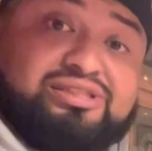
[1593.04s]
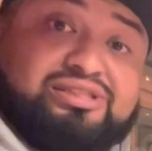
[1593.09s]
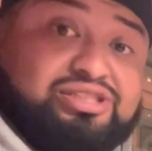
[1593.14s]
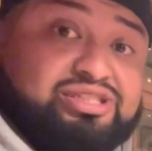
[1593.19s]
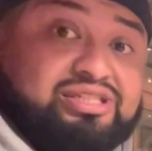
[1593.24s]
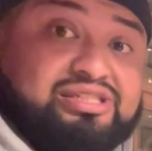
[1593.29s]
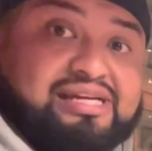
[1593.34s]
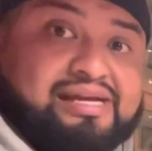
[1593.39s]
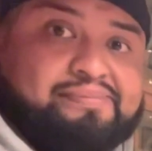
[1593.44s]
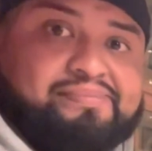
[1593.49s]

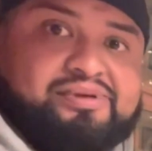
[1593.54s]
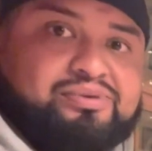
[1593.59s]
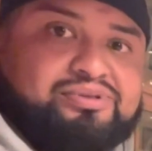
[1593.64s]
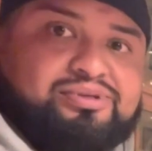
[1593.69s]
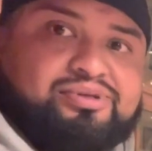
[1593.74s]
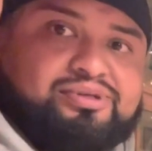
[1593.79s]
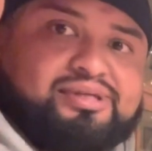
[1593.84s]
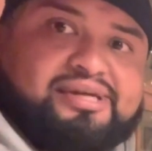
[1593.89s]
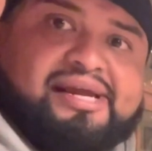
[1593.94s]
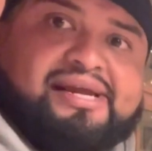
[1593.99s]
She's happy
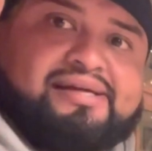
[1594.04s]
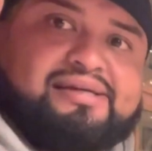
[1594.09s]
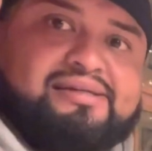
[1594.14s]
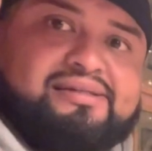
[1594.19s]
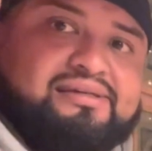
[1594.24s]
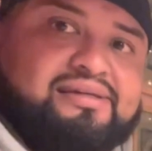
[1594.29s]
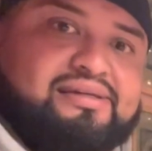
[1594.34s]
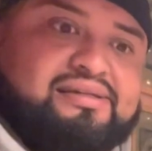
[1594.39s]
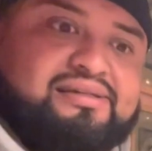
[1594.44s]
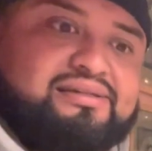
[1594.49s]
with her cake.
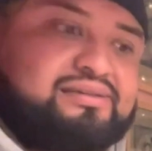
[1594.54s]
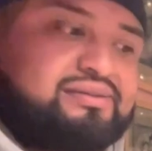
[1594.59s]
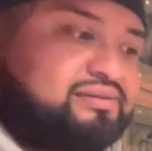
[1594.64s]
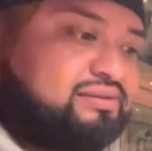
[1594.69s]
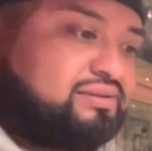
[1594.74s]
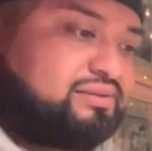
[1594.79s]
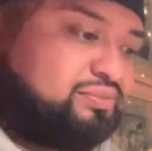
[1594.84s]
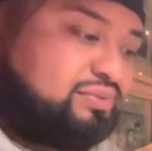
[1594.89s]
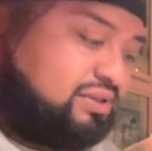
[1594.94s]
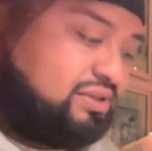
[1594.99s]
And
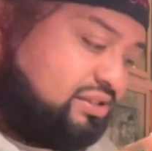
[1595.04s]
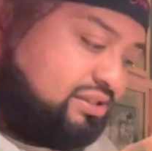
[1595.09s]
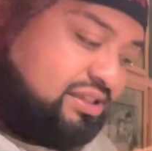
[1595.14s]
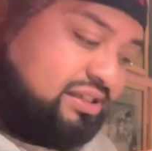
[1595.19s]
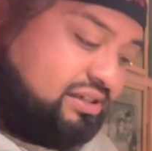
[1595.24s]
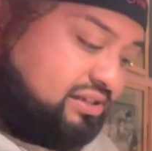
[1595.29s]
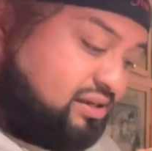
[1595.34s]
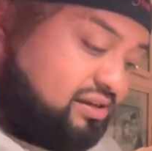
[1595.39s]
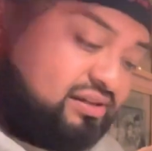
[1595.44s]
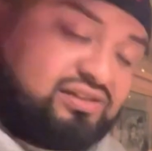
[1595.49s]
we're gonna
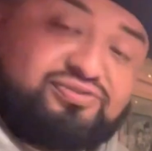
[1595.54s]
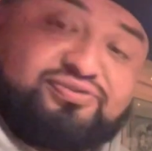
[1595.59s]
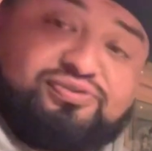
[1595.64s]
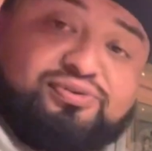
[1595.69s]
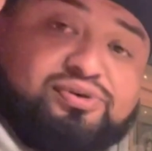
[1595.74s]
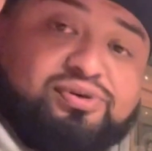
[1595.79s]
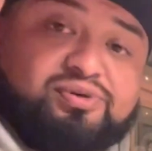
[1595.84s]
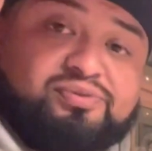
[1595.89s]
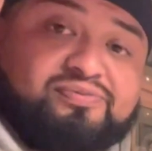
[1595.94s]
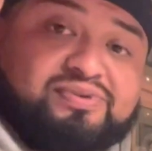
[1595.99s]
take all this
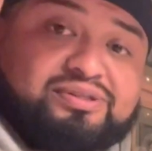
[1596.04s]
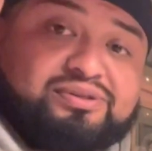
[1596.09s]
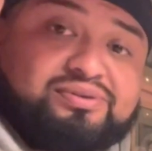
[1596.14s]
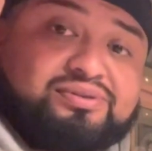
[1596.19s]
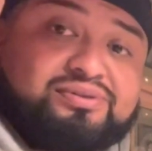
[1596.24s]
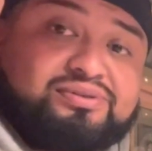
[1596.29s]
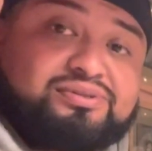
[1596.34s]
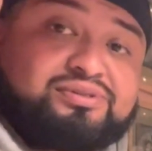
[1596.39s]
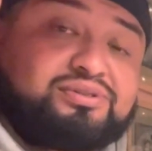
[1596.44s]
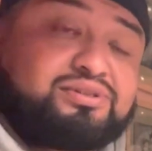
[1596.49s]
food home, up
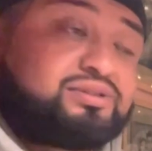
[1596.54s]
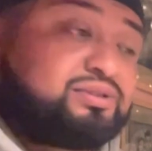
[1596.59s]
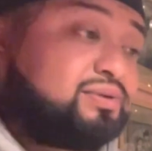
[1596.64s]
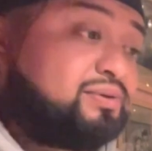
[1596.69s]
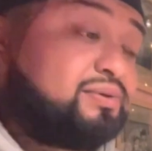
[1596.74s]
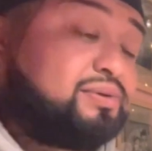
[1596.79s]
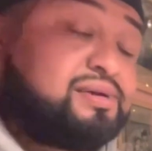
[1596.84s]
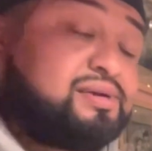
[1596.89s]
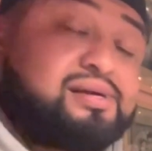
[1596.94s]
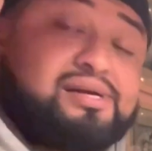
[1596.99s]
from.
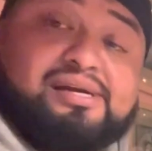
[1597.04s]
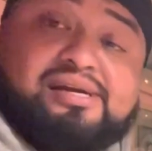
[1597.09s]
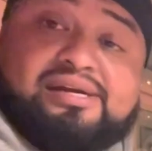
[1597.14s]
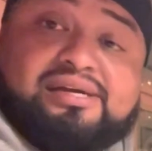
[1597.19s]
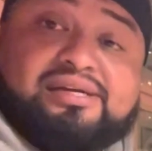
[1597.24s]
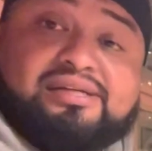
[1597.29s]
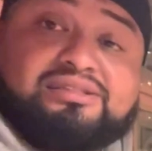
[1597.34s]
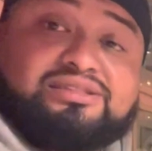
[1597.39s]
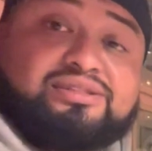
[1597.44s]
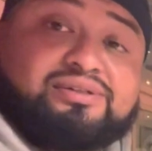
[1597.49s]
So.
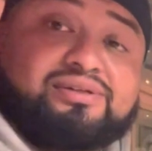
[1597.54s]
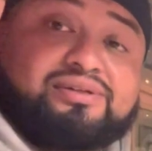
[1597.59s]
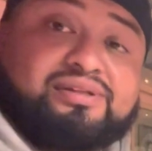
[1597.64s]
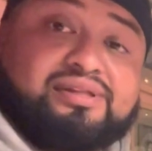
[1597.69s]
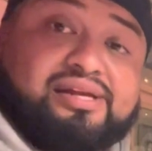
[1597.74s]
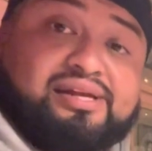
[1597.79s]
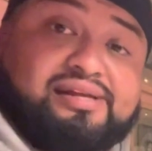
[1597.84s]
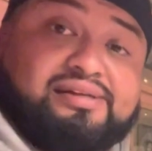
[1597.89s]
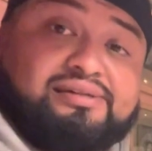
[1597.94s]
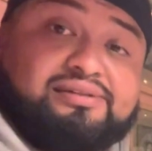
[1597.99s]
Until
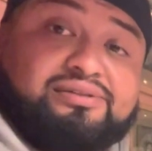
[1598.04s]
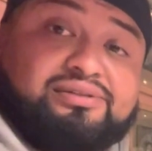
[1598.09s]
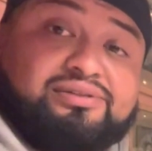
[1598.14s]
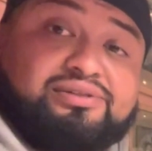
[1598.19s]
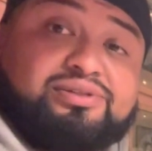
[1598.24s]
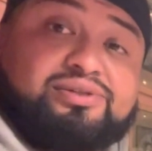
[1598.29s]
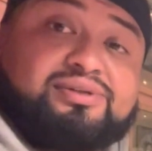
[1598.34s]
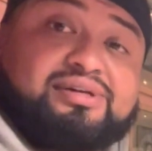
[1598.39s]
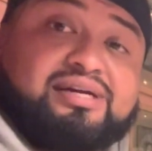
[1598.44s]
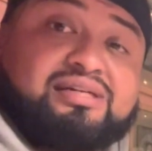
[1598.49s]
then,
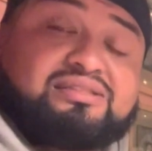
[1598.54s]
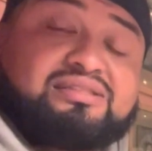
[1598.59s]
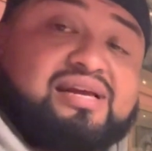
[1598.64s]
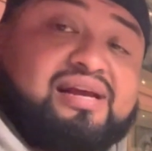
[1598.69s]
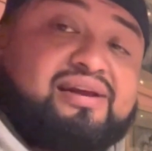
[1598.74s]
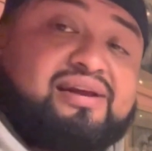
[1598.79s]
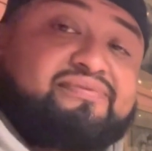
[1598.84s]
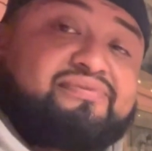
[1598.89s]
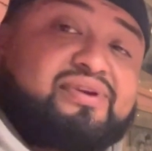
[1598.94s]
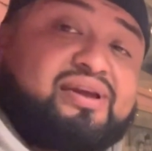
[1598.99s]
you guys
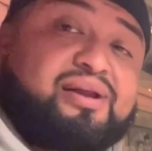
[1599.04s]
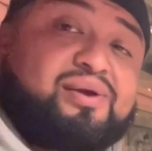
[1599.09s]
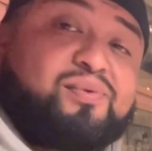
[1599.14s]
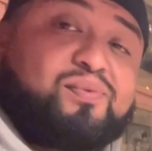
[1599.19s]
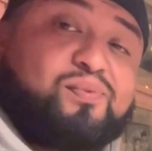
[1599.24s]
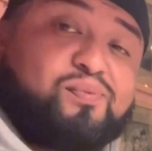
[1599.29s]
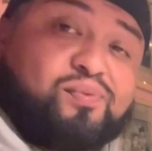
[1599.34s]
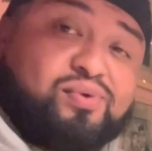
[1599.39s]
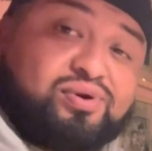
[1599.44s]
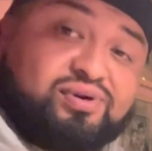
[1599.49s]
have a
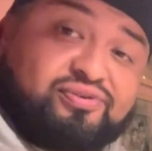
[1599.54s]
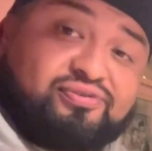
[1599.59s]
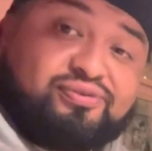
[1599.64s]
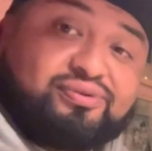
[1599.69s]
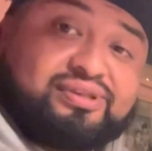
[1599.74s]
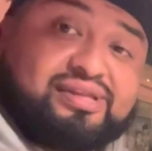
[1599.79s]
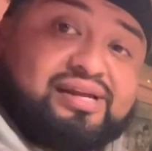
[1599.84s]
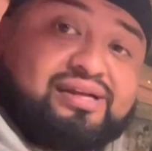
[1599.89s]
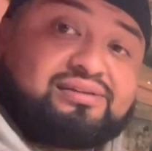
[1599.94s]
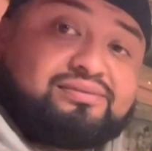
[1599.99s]

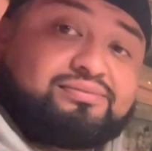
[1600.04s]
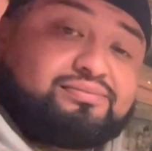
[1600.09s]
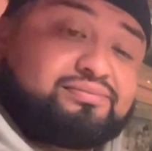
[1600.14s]
wonderful day.